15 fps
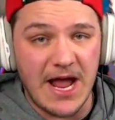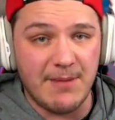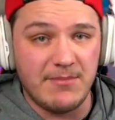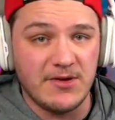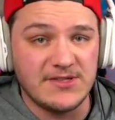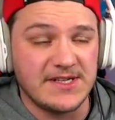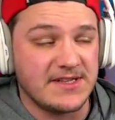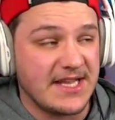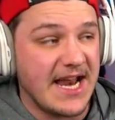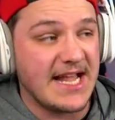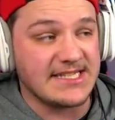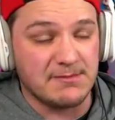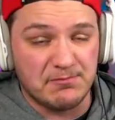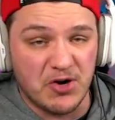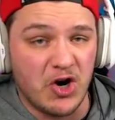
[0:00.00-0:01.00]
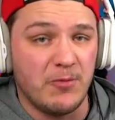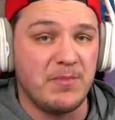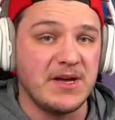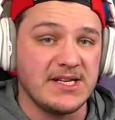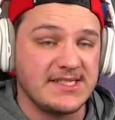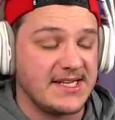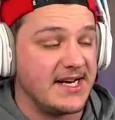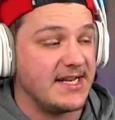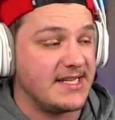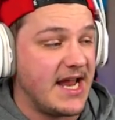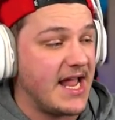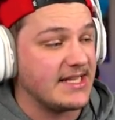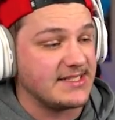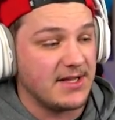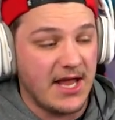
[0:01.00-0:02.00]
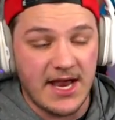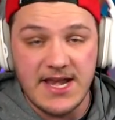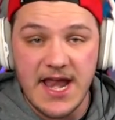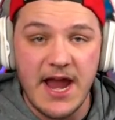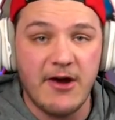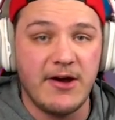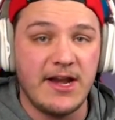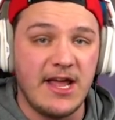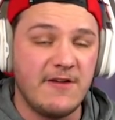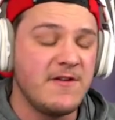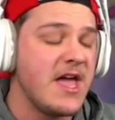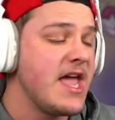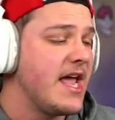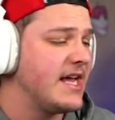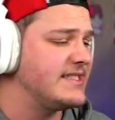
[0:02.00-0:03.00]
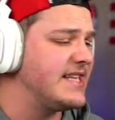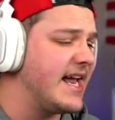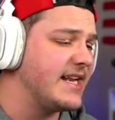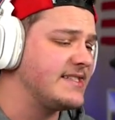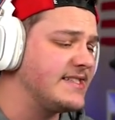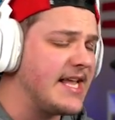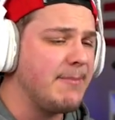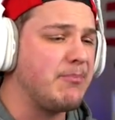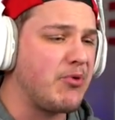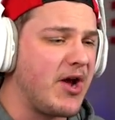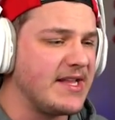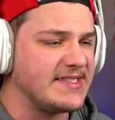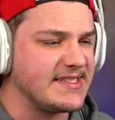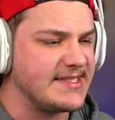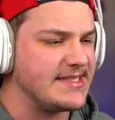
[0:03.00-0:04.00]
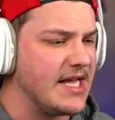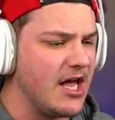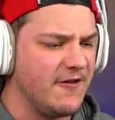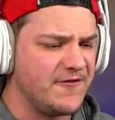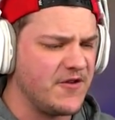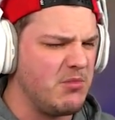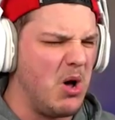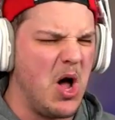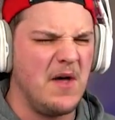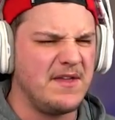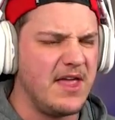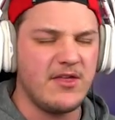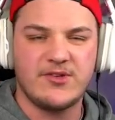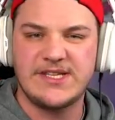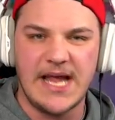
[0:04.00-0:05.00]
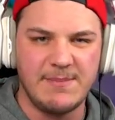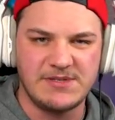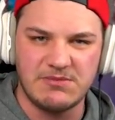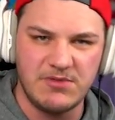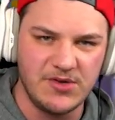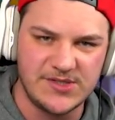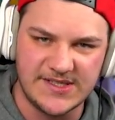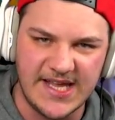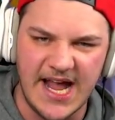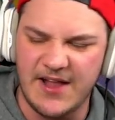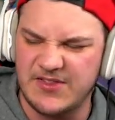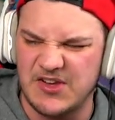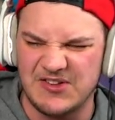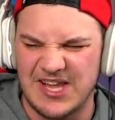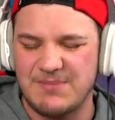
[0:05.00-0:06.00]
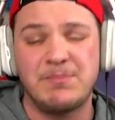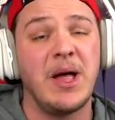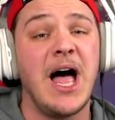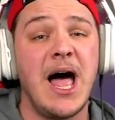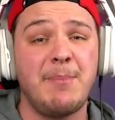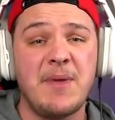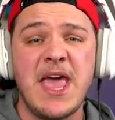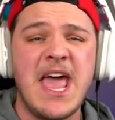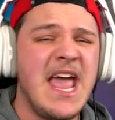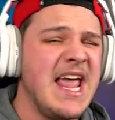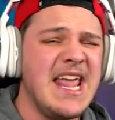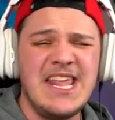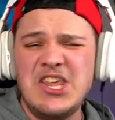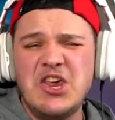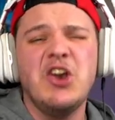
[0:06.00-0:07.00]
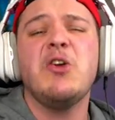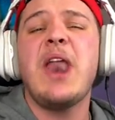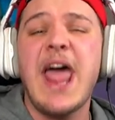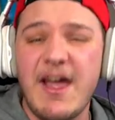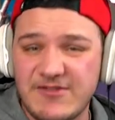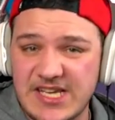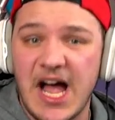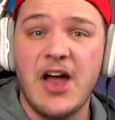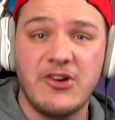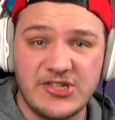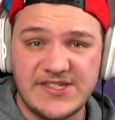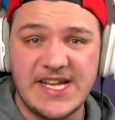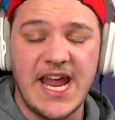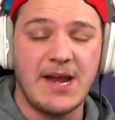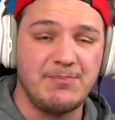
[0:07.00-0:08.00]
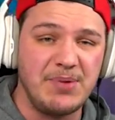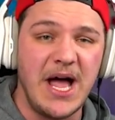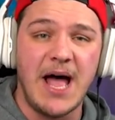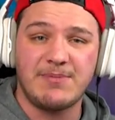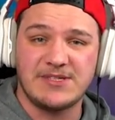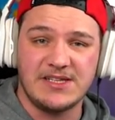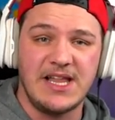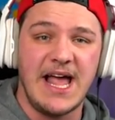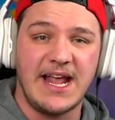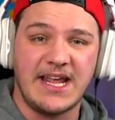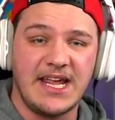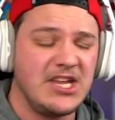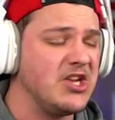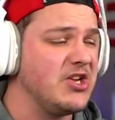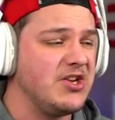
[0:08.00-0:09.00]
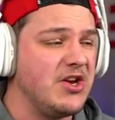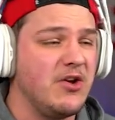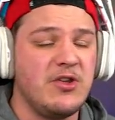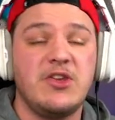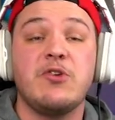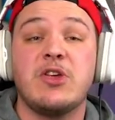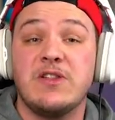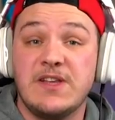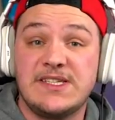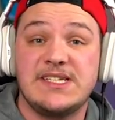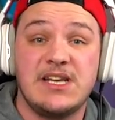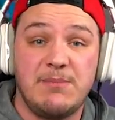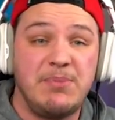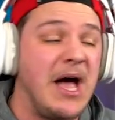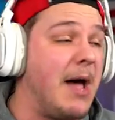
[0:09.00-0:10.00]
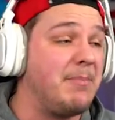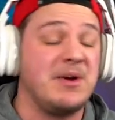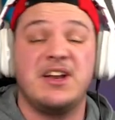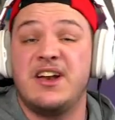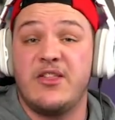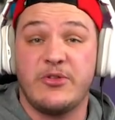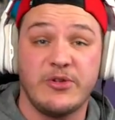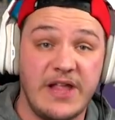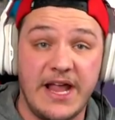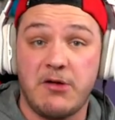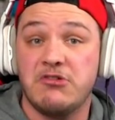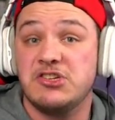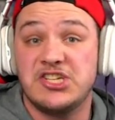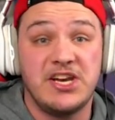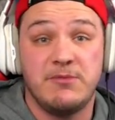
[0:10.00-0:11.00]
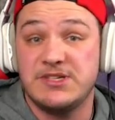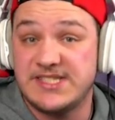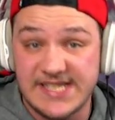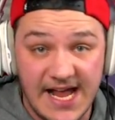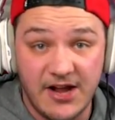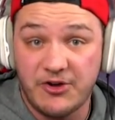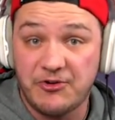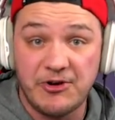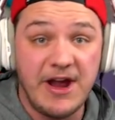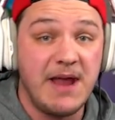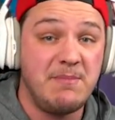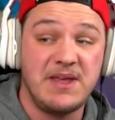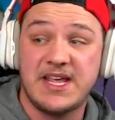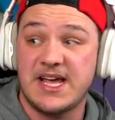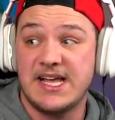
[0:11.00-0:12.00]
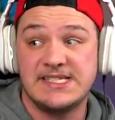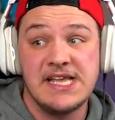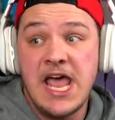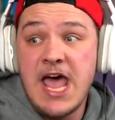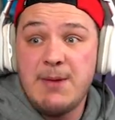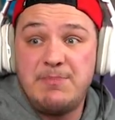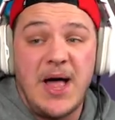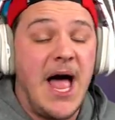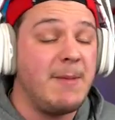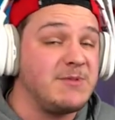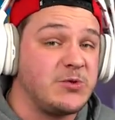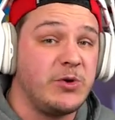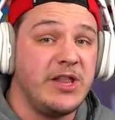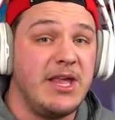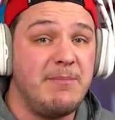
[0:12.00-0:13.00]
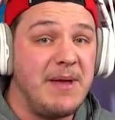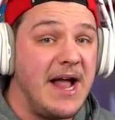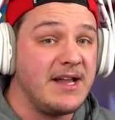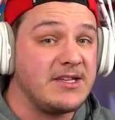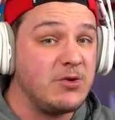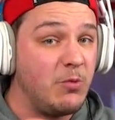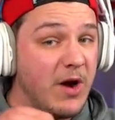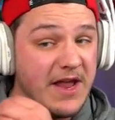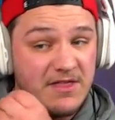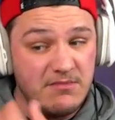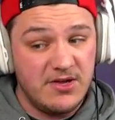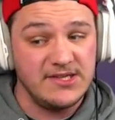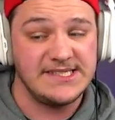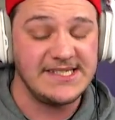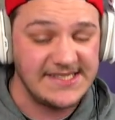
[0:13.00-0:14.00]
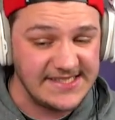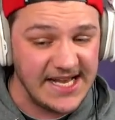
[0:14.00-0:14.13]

rap music that has a purpose and it has a narrative is that it separates itself from all the other types of music out there. Like pop, you don't have to understand pop to like it. You know, you can listen to pop in another language and it would sound great because pop's really about the way the music